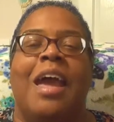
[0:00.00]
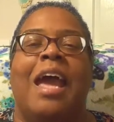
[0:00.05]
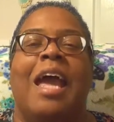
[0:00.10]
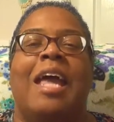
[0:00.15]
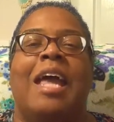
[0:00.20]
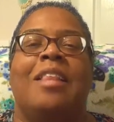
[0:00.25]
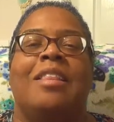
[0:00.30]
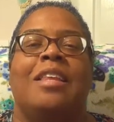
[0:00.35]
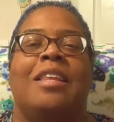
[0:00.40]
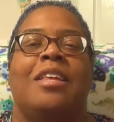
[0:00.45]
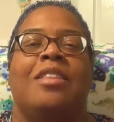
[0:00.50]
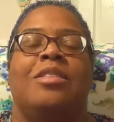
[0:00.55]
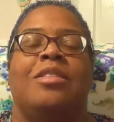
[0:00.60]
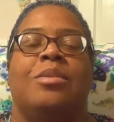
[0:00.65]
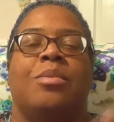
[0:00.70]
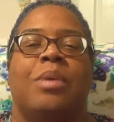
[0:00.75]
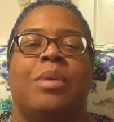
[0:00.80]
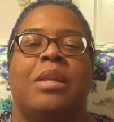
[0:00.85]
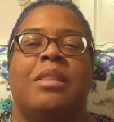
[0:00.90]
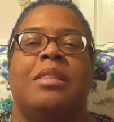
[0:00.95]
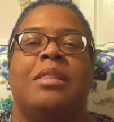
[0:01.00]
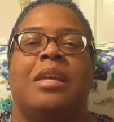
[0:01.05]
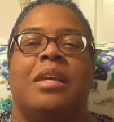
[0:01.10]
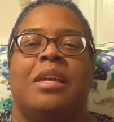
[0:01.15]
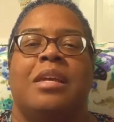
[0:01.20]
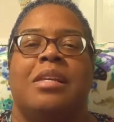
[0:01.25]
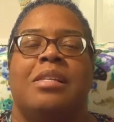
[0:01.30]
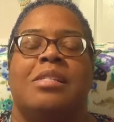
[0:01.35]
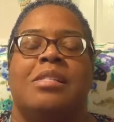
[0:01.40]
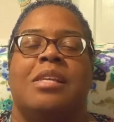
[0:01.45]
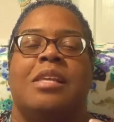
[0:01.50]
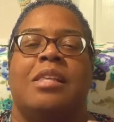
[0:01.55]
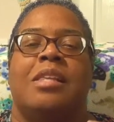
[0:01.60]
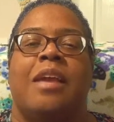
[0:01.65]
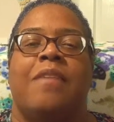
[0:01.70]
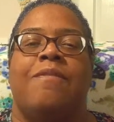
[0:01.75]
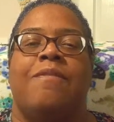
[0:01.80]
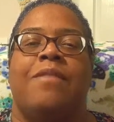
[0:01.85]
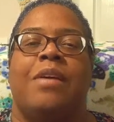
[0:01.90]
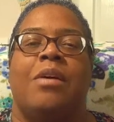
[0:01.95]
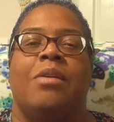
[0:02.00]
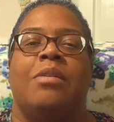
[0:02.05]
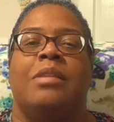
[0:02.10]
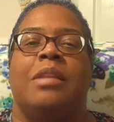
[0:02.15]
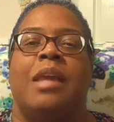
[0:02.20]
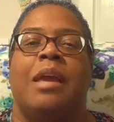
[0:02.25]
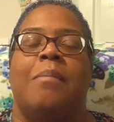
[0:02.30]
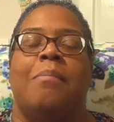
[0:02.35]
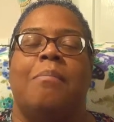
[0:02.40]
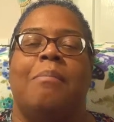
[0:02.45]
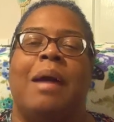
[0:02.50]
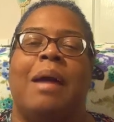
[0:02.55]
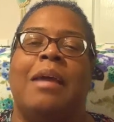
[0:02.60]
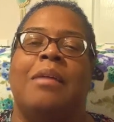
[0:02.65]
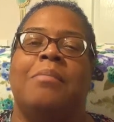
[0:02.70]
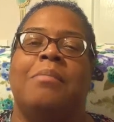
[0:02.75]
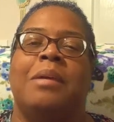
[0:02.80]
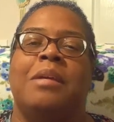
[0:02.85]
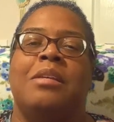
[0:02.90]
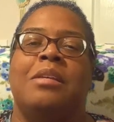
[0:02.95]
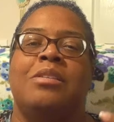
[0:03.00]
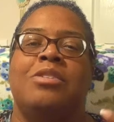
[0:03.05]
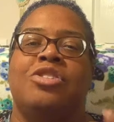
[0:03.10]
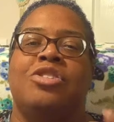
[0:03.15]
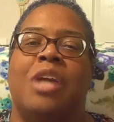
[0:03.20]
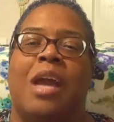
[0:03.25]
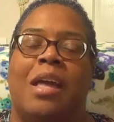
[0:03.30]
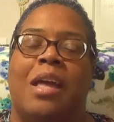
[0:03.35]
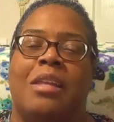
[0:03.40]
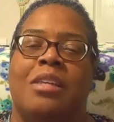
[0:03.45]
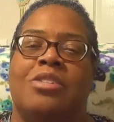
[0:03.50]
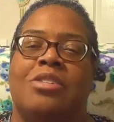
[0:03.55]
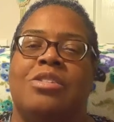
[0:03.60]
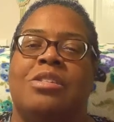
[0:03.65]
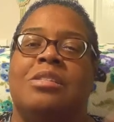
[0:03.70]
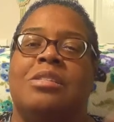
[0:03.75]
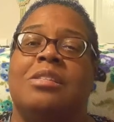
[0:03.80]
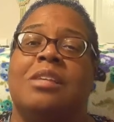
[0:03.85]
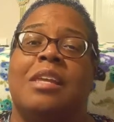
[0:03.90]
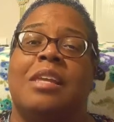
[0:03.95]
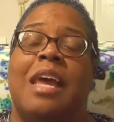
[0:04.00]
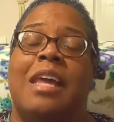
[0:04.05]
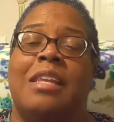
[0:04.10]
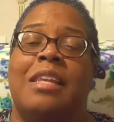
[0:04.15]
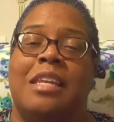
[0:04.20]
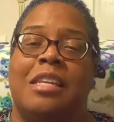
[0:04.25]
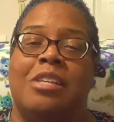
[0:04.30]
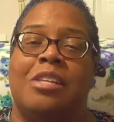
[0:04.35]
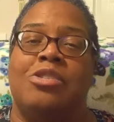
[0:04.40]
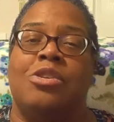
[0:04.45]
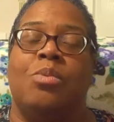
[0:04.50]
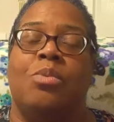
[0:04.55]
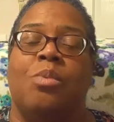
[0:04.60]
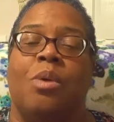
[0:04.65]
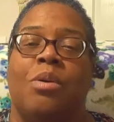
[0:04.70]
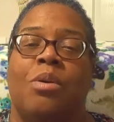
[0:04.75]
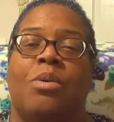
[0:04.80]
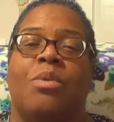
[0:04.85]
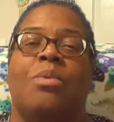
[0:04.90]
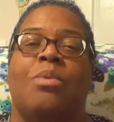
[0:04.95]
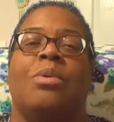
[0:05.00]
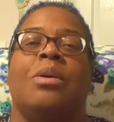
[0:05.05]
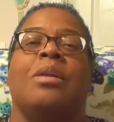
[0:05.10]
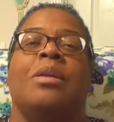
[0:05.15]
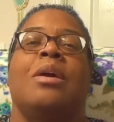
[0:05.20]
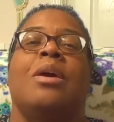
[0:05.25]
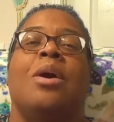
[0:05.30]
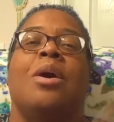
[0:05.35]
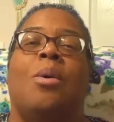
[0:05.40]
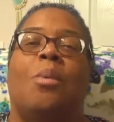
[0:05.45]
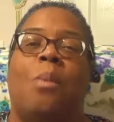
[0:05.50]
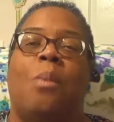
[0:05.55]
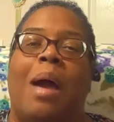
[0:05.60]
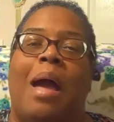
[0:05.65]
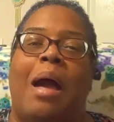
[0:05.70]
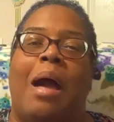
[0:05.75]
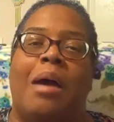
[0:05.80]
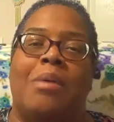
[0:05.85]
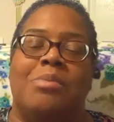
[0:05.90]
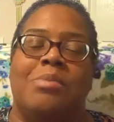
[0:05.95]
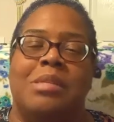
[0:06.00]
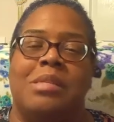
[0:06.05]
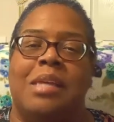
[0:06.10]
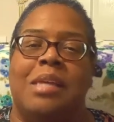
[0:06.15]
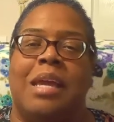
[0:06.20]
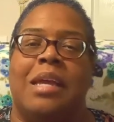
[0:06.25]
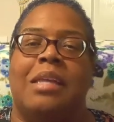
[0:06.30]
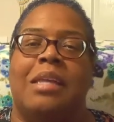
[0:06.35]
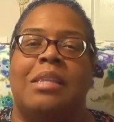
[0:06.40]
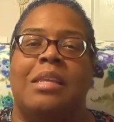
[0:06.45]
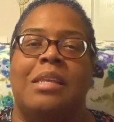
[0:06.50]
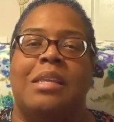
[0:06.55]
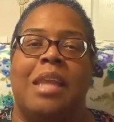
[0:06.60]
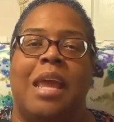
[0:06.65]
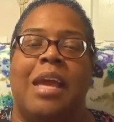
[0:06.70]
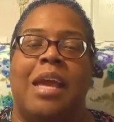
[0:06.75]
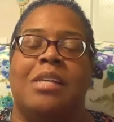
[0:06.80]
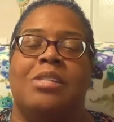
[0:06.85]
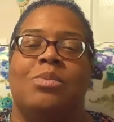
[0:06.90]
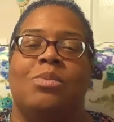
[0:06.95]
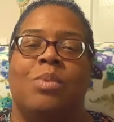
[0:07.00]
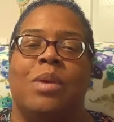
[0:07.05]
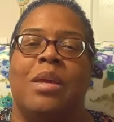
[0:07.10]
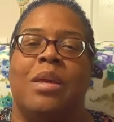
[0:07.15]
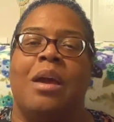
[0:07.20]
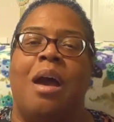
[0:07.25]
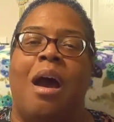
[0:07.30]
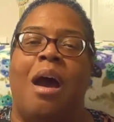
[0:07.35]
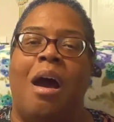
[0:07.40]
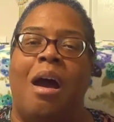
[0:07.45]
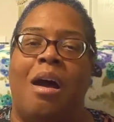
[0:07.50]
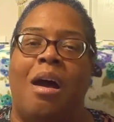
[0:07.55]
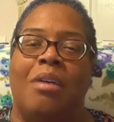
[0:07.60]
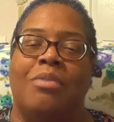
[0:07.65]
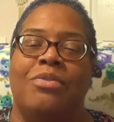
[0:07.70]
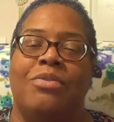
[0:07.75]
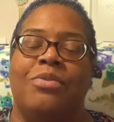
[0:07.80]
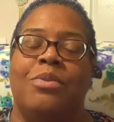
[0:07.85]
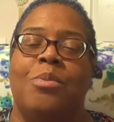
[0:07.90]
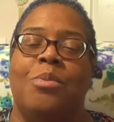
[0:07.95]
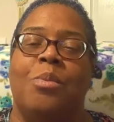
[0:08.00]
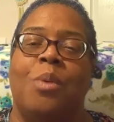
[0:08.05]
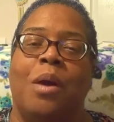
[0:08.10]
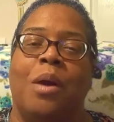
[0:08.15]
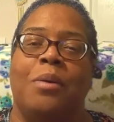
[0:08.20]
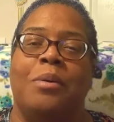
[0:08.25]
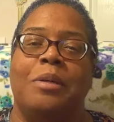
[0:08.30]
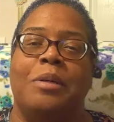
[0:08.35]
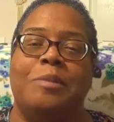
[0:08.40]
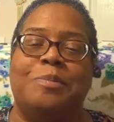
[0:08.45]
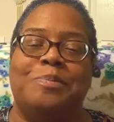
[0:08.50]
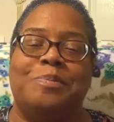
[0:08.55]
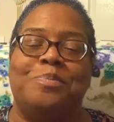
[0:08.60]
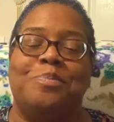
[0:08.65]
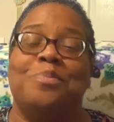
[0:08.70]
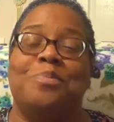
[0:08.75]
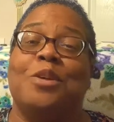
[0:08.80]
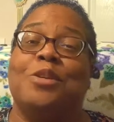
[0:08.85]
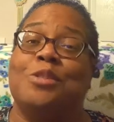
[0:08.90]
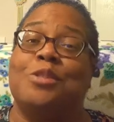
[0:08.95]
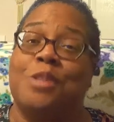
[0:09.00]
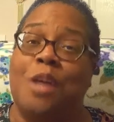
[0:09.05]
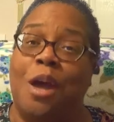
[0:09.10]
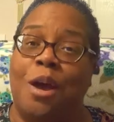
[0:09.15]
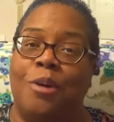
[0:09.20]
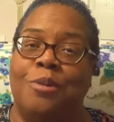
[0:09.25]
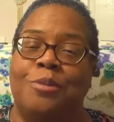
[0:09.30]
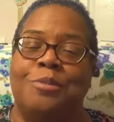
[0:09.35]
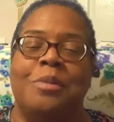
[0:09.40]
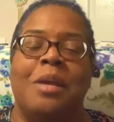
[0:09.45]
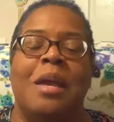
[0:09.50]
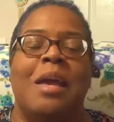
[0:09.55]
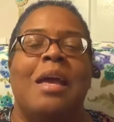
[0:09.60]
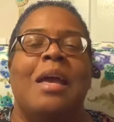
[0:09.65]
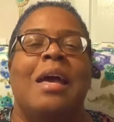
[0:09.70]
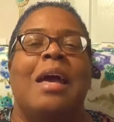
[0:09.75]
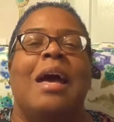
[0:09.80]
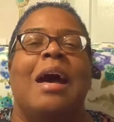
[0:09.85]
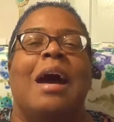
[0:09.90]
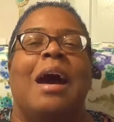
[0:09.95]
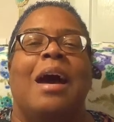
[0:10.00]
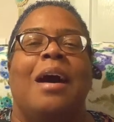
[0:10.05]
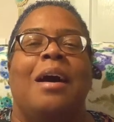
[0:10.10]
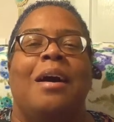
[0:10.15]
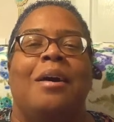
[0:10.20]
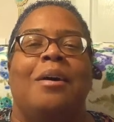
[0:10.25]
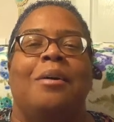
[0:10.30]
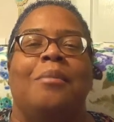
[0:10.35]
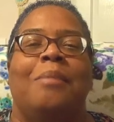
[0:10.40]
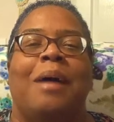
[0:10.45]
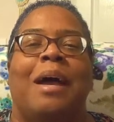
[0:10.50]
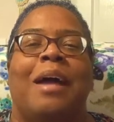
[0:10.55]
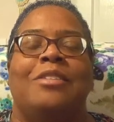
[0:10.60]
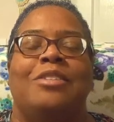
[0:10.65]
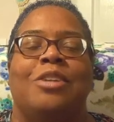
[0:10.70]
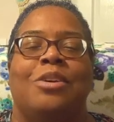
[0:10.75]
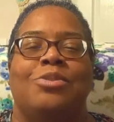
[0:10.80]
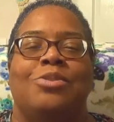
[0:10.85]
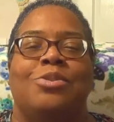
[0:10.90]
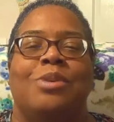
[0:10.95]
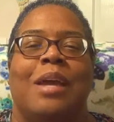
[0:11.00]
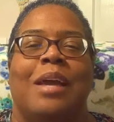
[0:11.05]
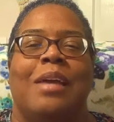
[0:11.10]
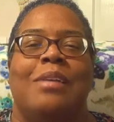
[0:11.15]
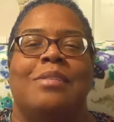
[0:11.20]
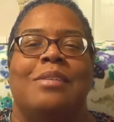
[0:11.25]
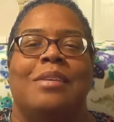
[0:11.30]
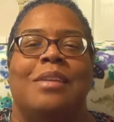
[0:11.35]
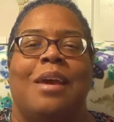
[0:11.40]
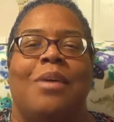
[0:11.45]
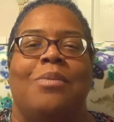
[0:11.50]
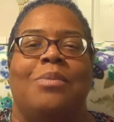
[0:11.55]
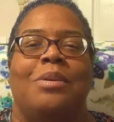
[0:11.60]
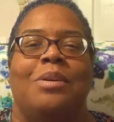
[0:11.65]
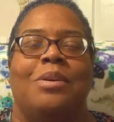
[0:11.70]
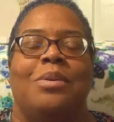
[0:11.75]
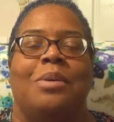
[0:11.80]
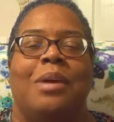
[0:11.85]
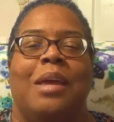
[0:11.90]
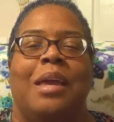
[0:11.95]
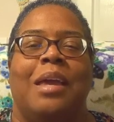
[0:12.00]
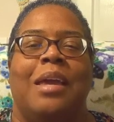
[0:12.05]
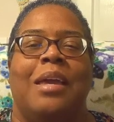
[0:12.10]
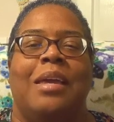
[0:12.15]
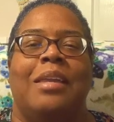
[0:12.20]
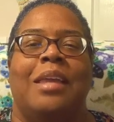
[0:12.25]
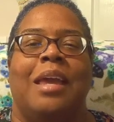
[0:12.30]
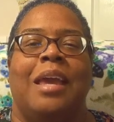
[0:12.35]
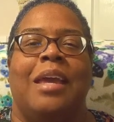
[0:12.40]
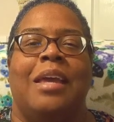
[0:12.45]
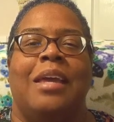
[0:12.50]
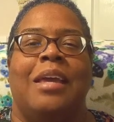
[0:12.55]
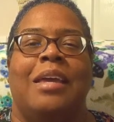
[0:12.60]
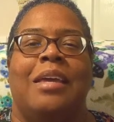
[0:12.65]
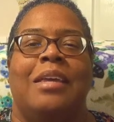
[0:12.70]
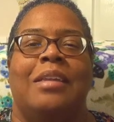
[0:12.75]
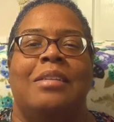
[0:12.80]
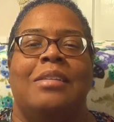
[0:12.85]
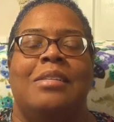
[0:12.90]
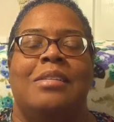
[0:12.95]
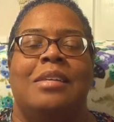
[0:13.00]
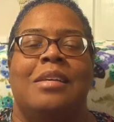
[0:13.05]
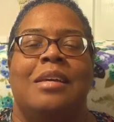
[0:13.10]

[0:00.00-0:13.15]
And then three things that they felt that might be challenges that I needed to work on how I was taking the next week off from work. So, um, I told you guys that I would go ahead and